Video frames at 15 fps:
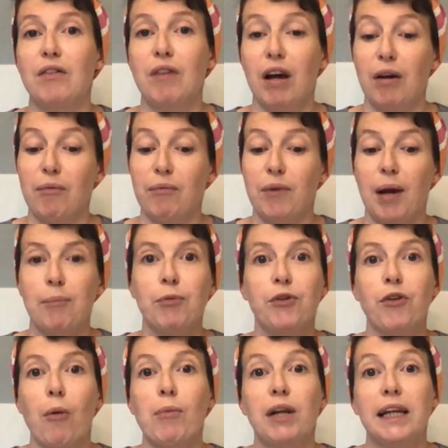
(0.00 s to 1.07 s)
and
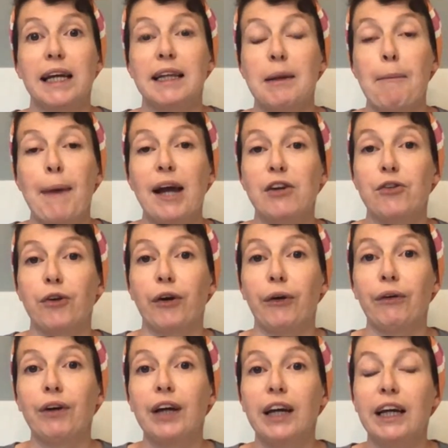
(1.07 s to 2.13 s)
predominantly in the
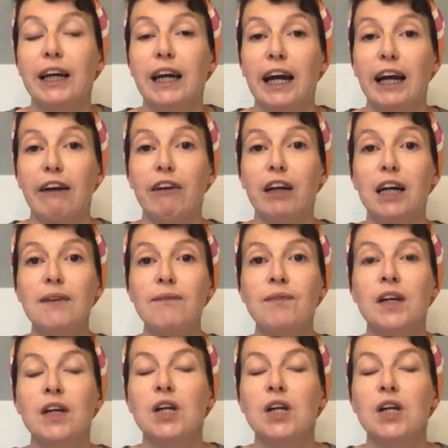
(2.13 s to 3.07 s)
metro area,